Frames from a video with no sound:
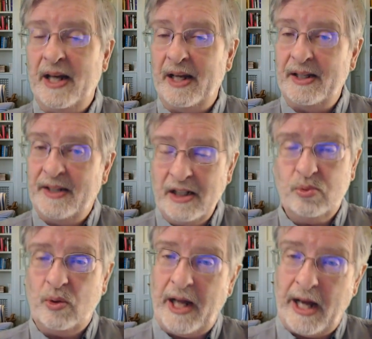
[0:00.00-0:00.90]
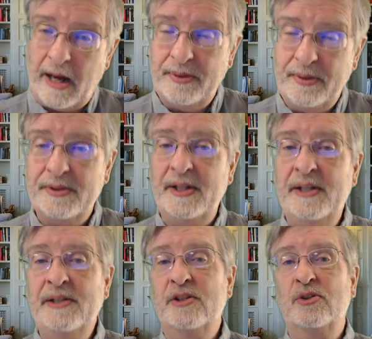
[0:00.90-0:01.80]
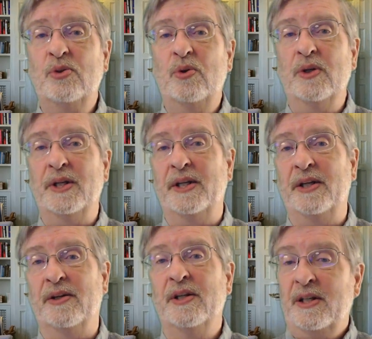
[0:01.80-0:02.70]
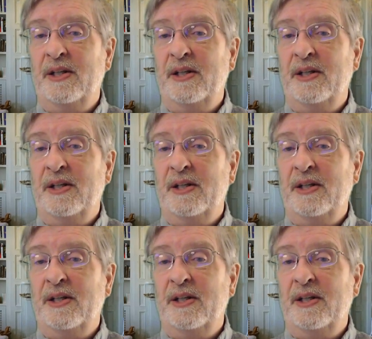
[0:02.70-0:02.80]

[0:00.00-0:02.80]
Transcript: And guess what happens in the story here?